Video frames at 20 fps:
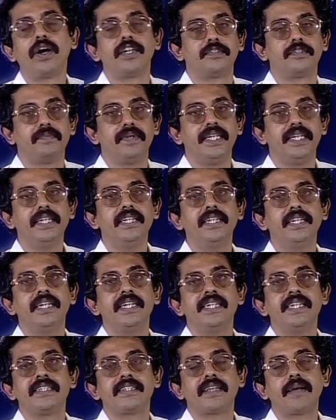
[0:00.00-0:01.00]
speed.
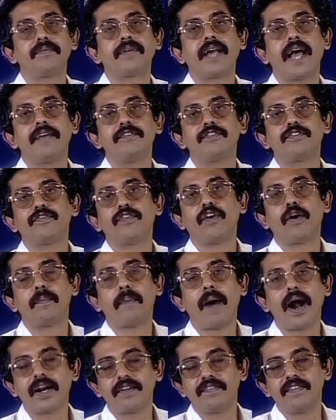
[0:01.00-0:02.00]
Sometimes for
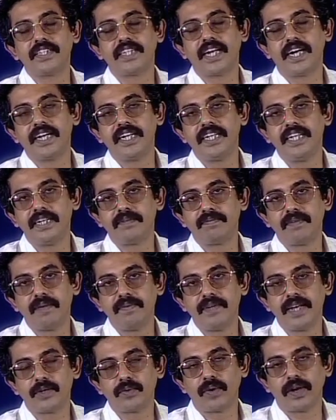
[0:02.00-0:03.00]
part of the journey it may
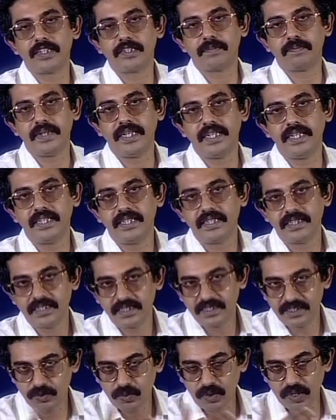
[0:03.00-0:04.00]
be at one speed,
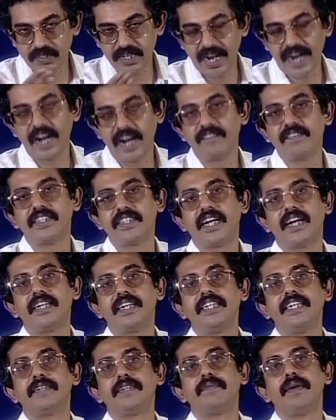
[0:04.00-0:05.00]
towards the end of the
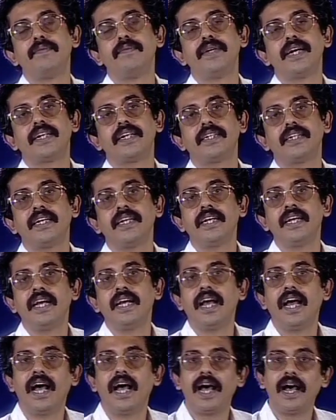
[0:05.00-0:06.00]
journey it may be at
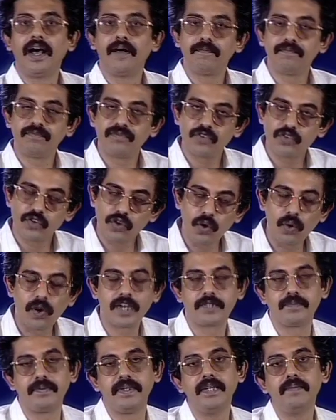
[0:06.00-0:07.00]
slower
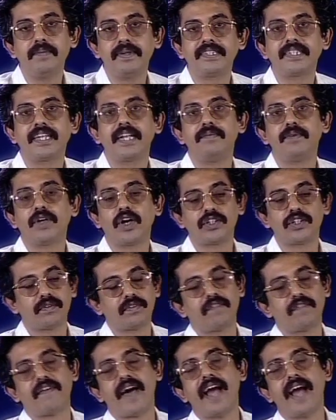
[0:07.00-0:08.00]
speed, basically because of
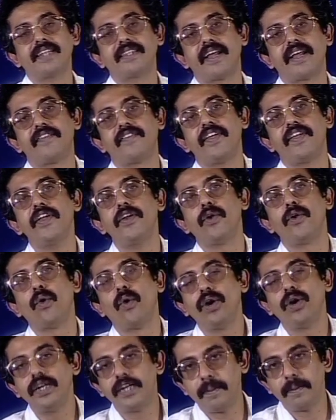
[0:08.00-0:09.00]
the fact that the
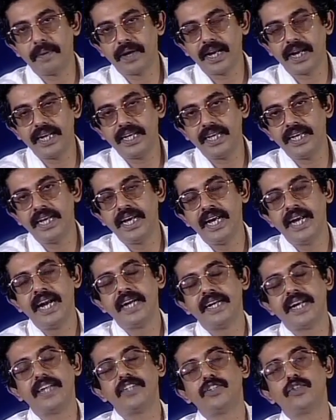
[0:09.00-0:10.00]
load typically
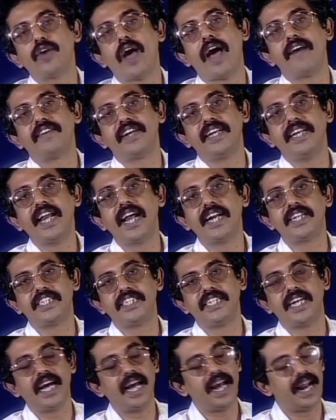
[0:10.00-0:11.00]
tends to have an
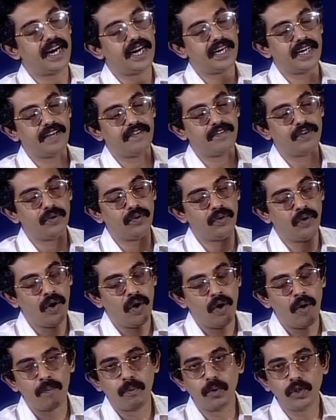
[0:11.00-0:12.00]
inertia, and if you
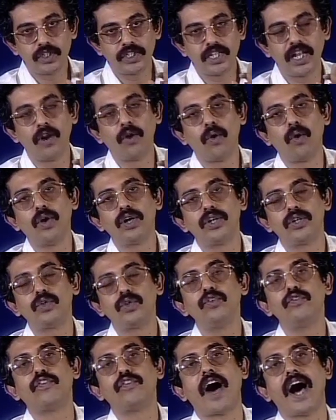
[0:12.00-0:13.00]
push the load
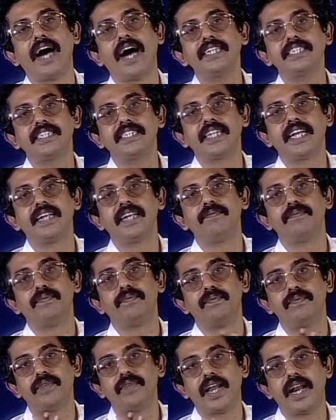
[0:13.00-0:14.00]
too fast, then
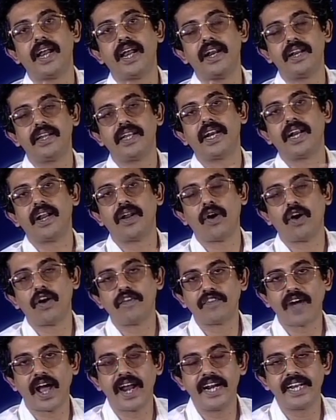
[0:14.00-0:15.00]
a lot of
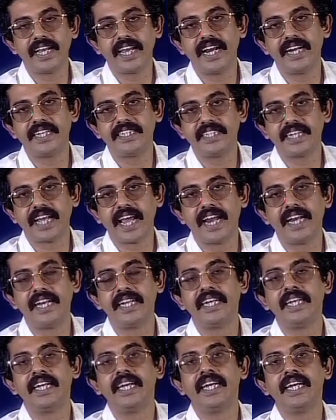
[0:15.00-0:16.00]
kinetic energy can
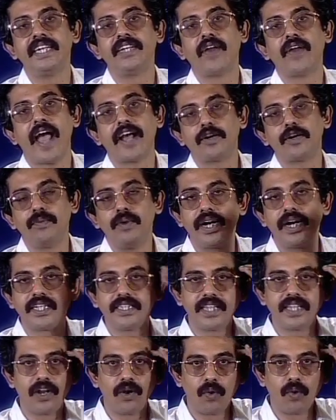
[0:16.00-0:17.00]
accumulate in
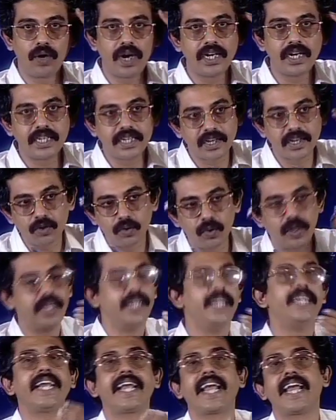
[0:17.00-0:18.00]
the load and it can go and
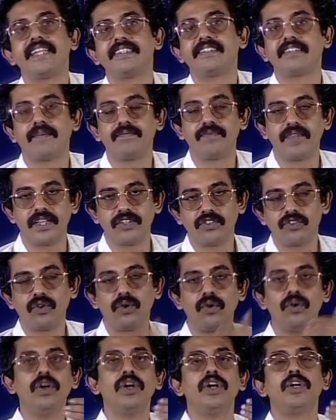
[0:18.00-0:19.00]
hit against something.
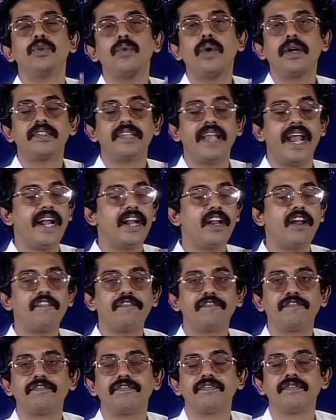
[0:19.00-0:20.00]
So, towards the end
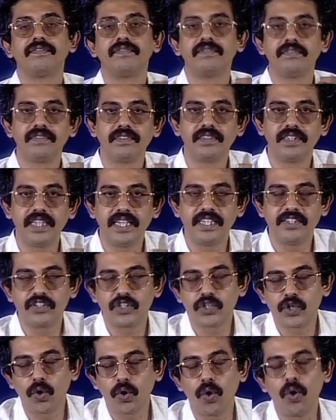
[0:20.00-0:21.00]
of the
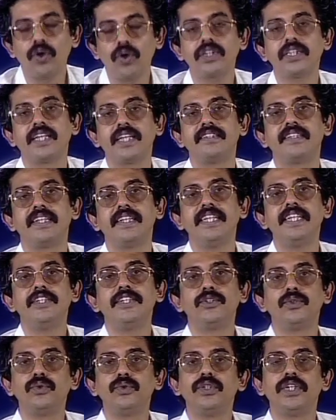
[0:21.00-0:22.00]
stroke there is a need
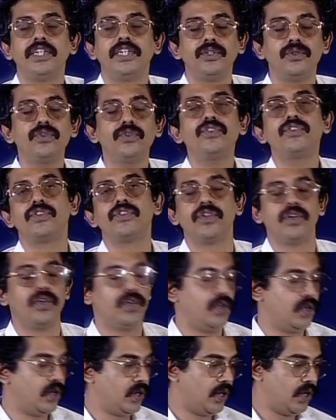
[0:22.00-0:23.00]
to reduce
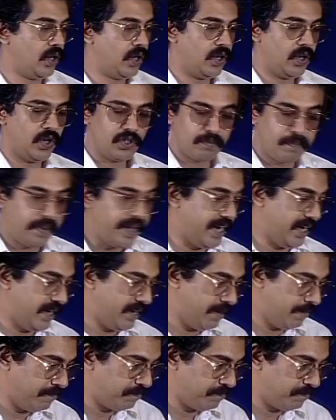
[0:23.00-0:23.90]
speed.